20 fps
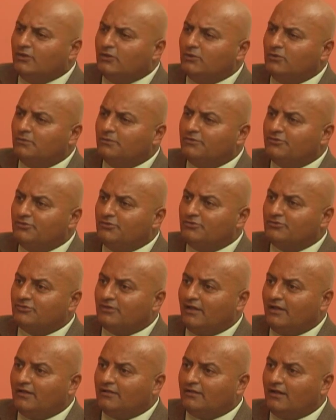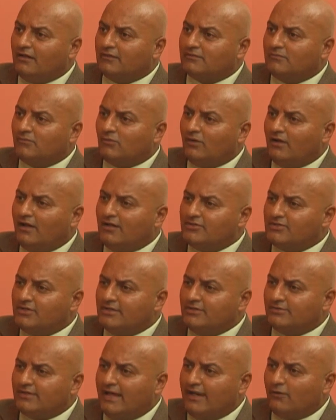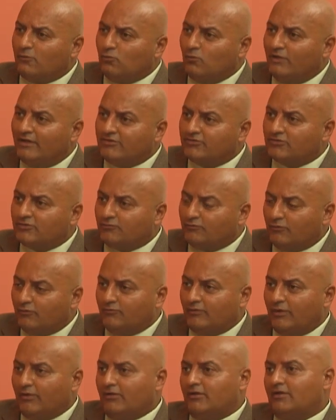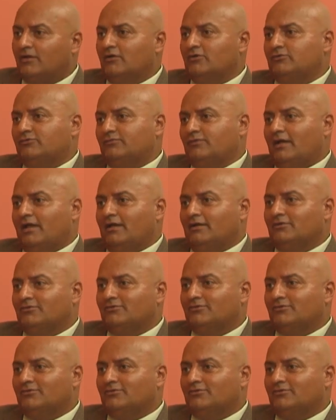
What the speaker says: who would you say, Dr. Maragh, is at risk for varicose veins?